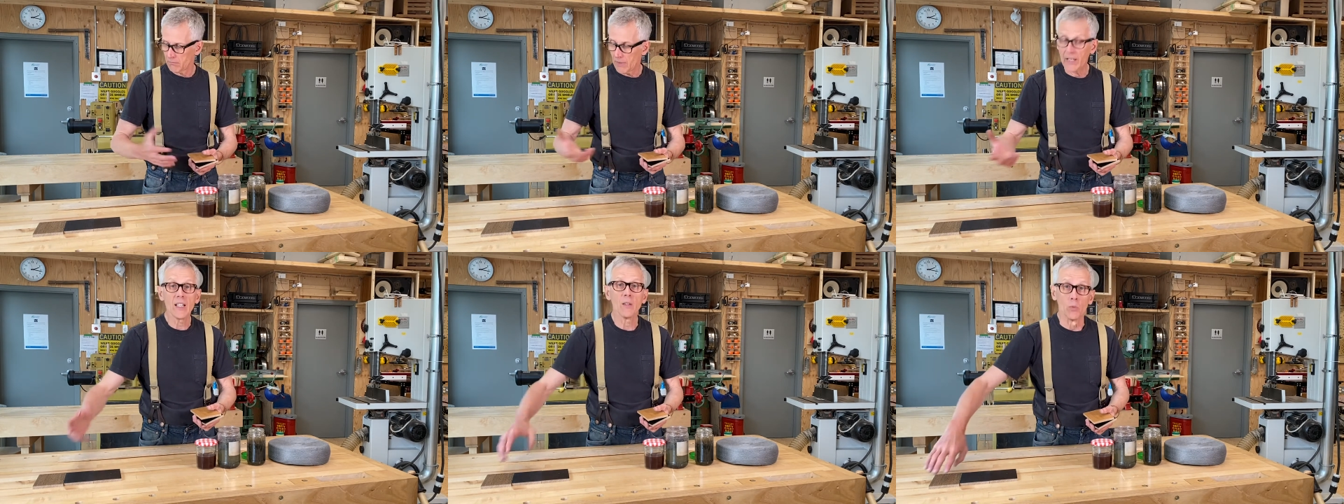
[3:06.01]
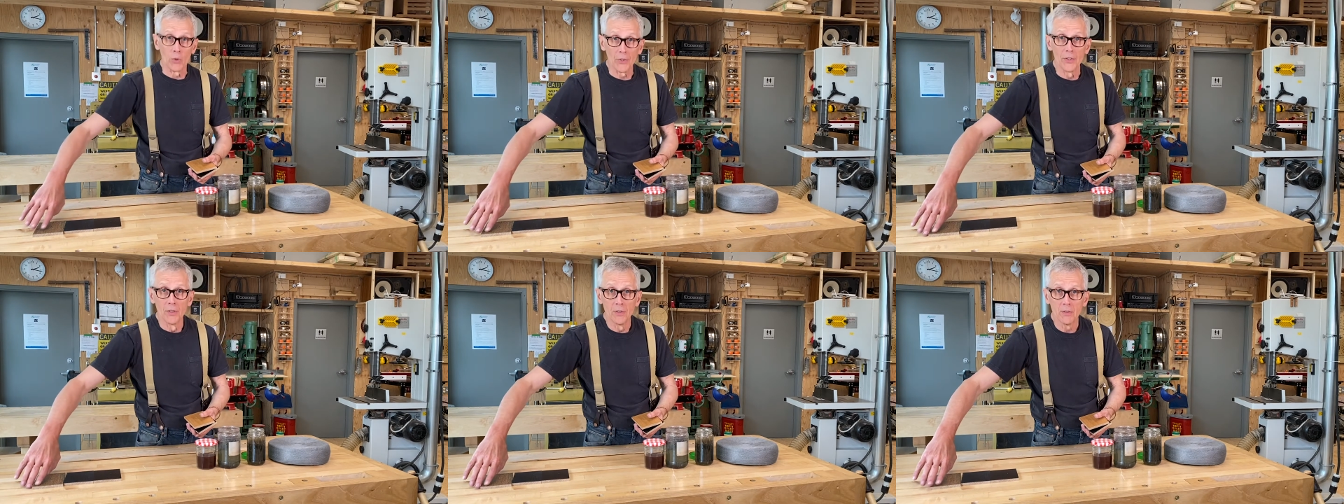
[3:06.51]
any wood,
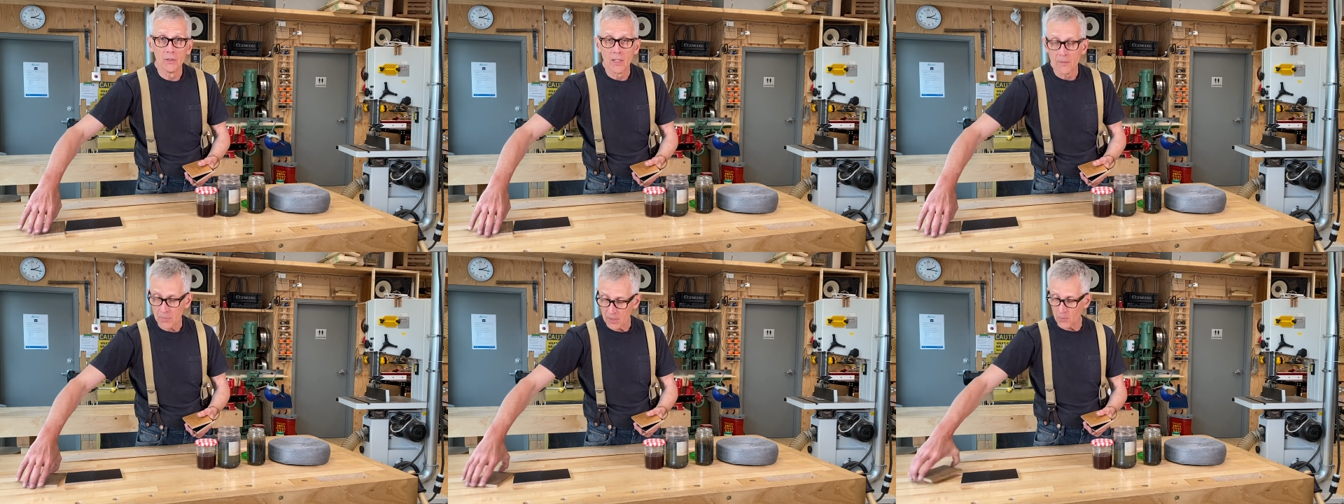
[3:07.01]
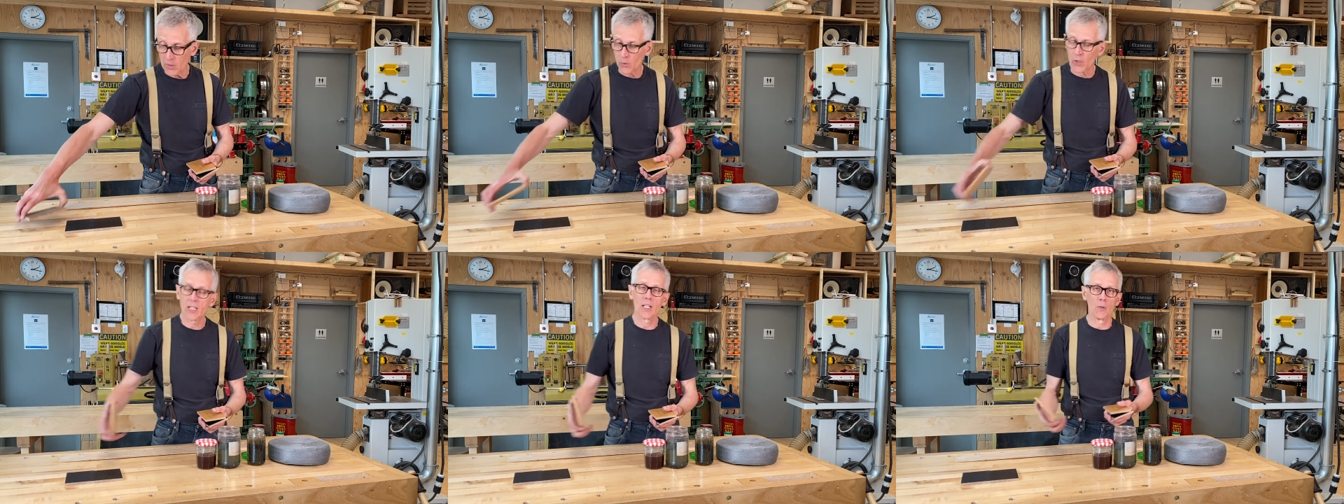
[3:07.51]
but we're
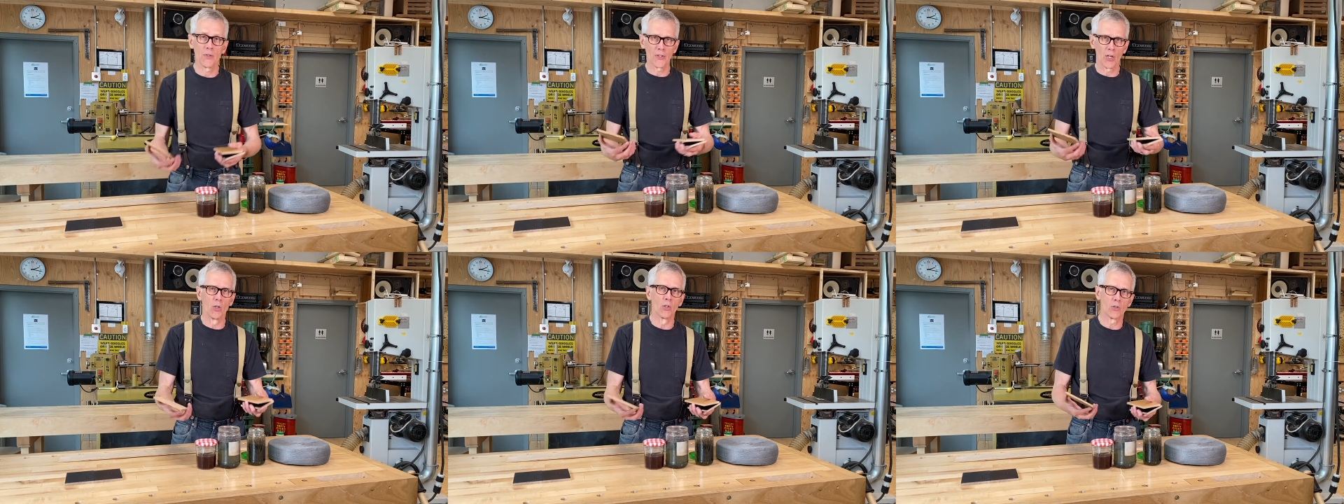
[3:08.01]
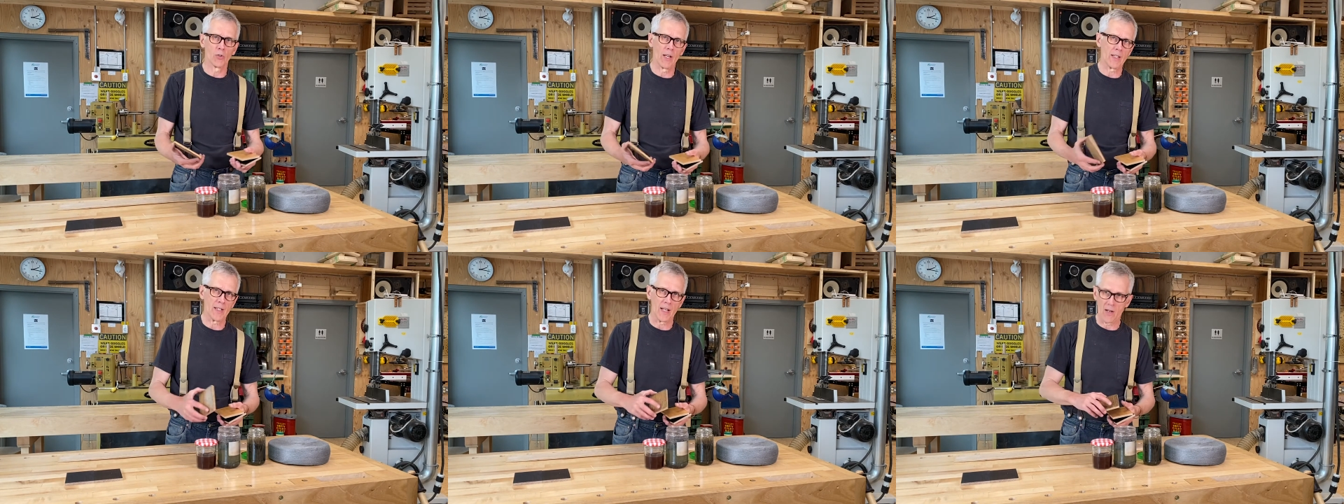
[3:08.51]
working with oak
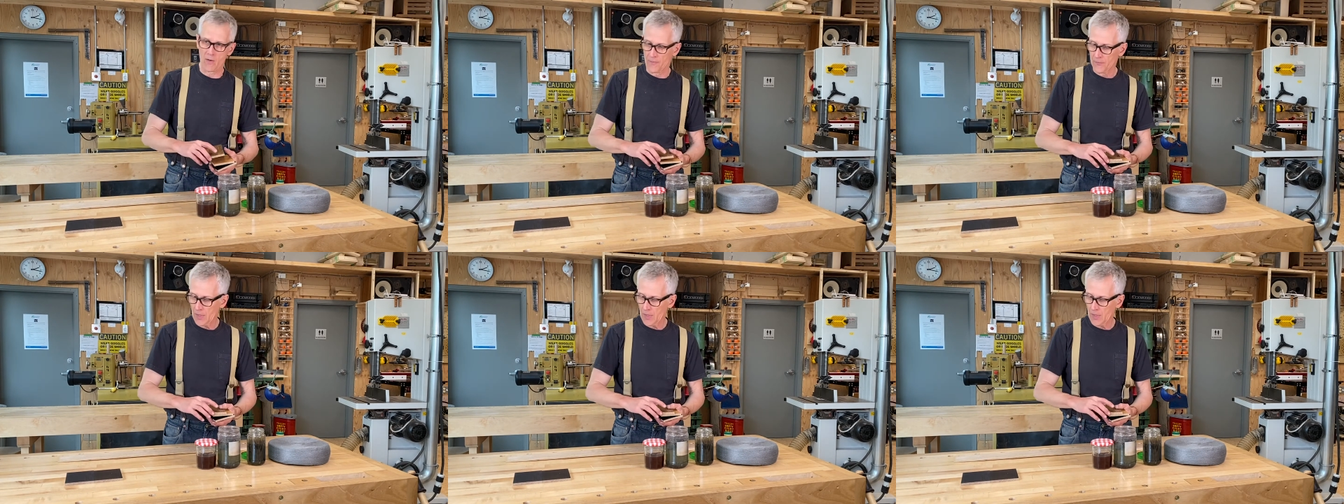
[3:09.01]
right now.